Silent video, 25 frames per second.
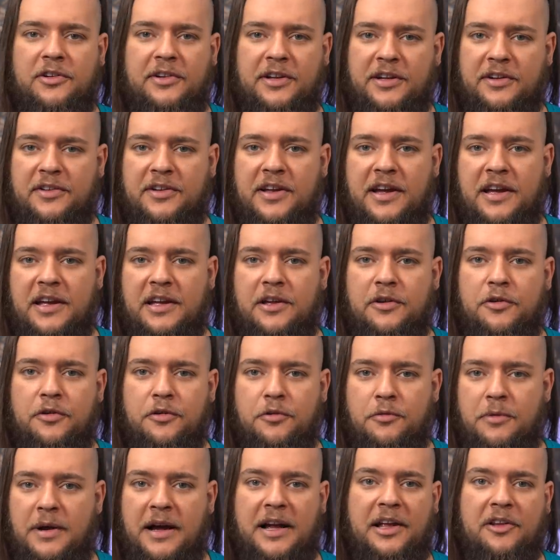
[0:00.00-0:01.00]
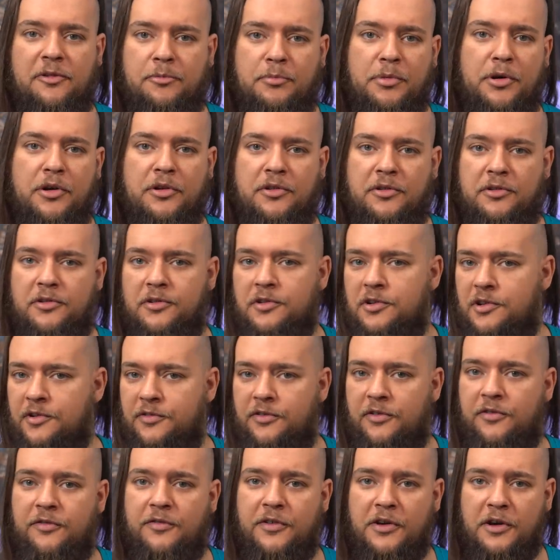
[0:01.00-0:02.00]
dictate who has burdens to
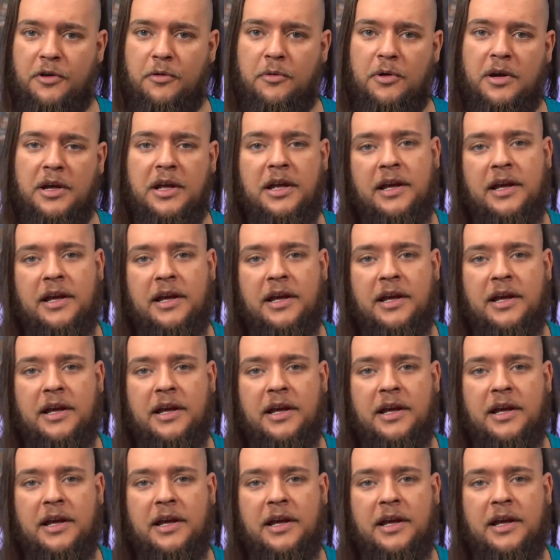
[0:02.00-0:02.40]
fulfill,